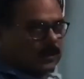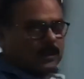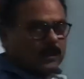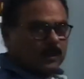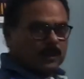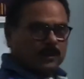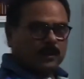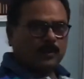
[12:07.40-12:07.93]

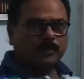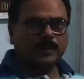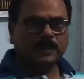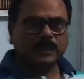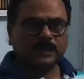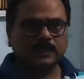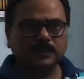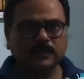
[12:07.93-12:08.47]
Now we take
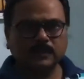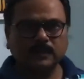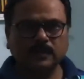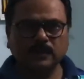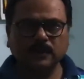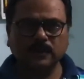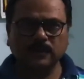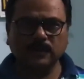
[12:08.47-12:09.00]

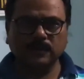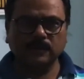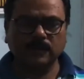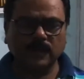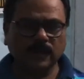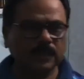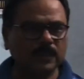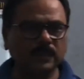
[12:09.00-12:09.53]

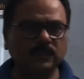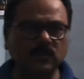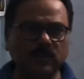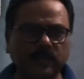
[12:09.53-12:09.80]
another topic,